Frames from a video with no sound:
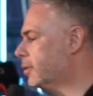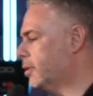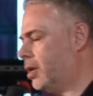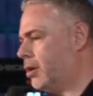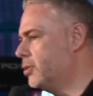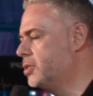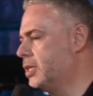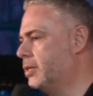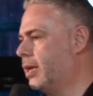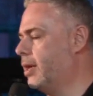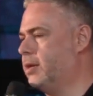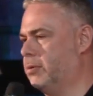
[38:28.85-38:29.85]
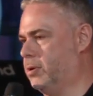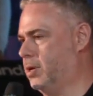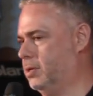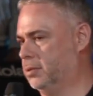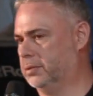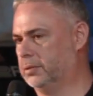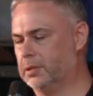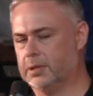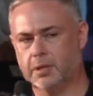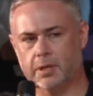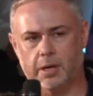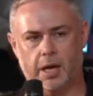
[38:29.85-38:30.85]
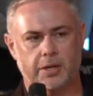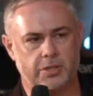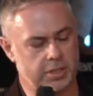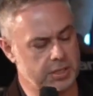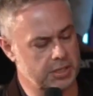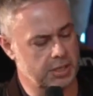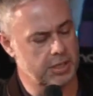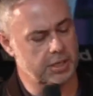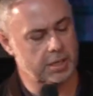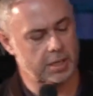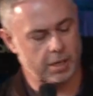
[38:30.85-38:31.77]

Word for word: I don't see that anywhere. I just see